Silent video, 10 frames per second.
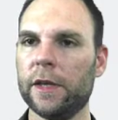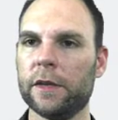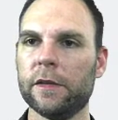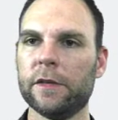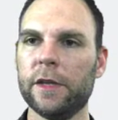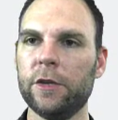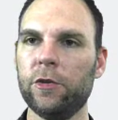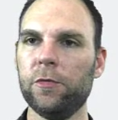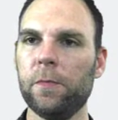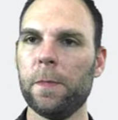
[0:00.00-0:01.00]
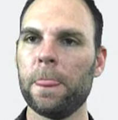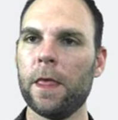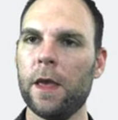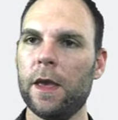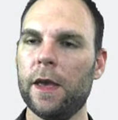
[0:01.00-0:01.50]
hit continue.
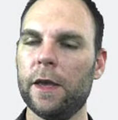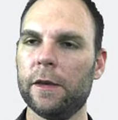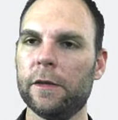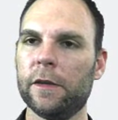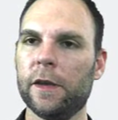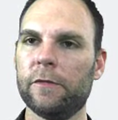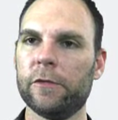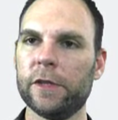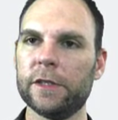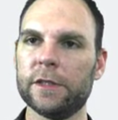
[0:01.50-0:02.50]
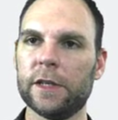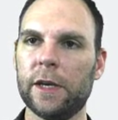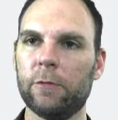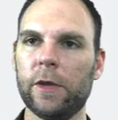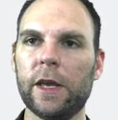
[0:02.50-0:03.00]
And for this
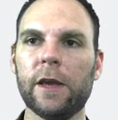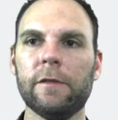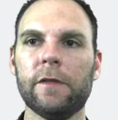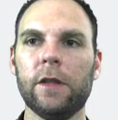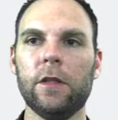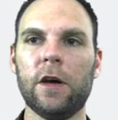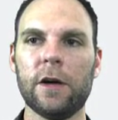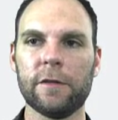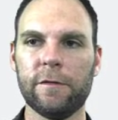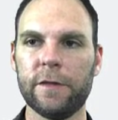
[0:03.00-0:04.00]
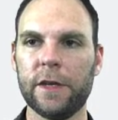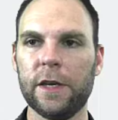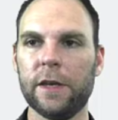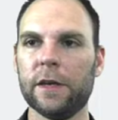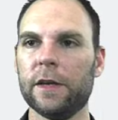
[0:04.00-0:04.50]
site, we have a lock
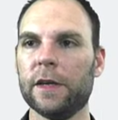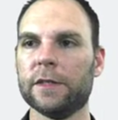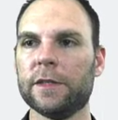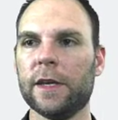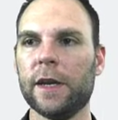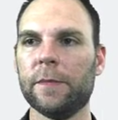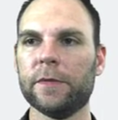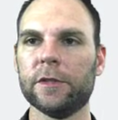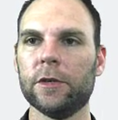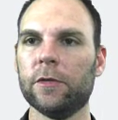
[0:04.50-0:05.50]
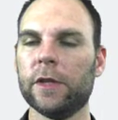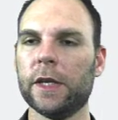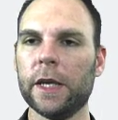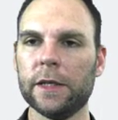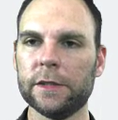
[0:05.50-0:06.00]
fee set up, so the
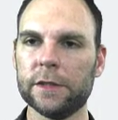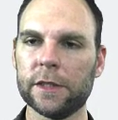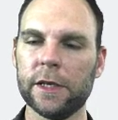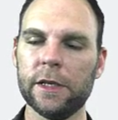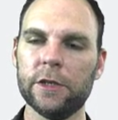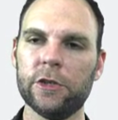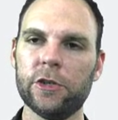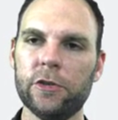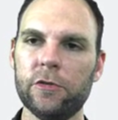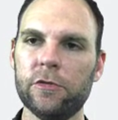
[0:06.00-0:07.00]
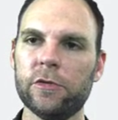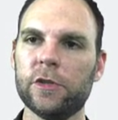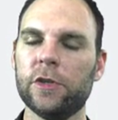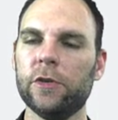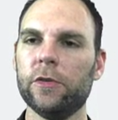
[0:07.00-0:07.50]
guest can
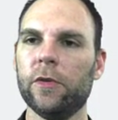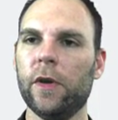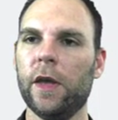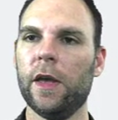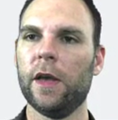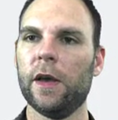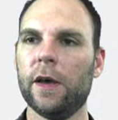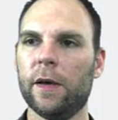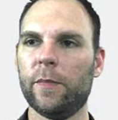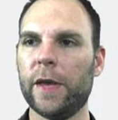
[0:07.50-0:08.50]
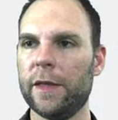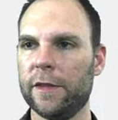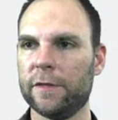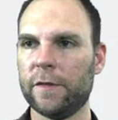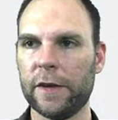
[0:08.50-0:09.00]
choose to pay
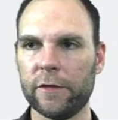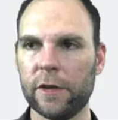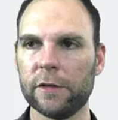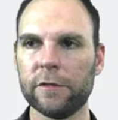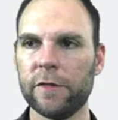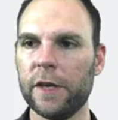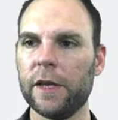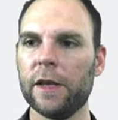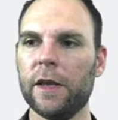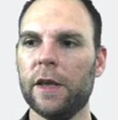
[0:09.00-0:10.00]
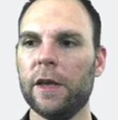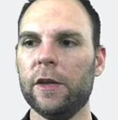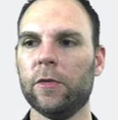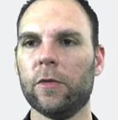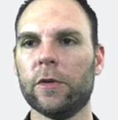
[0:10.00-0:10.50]
this $5 fee
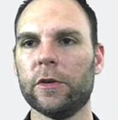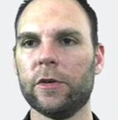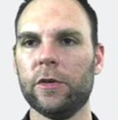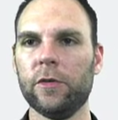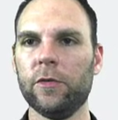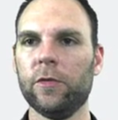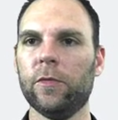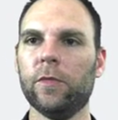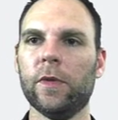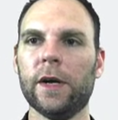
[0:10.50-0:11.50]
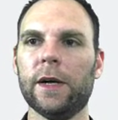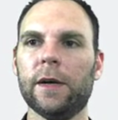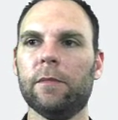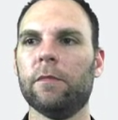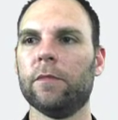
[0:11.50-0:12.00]
in order
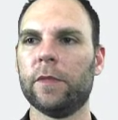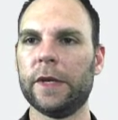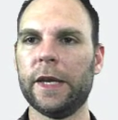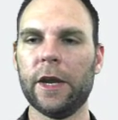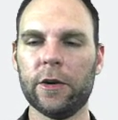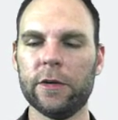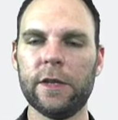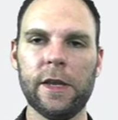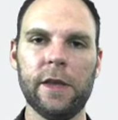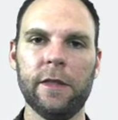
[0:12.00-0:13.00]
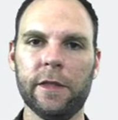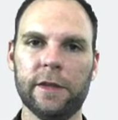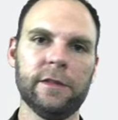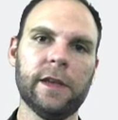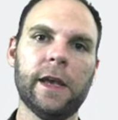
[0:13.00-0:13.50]
to guarantee
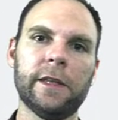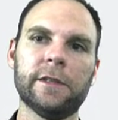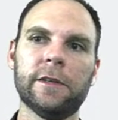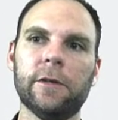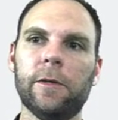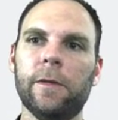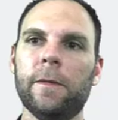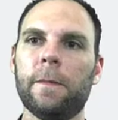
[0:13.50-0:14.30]
this site. So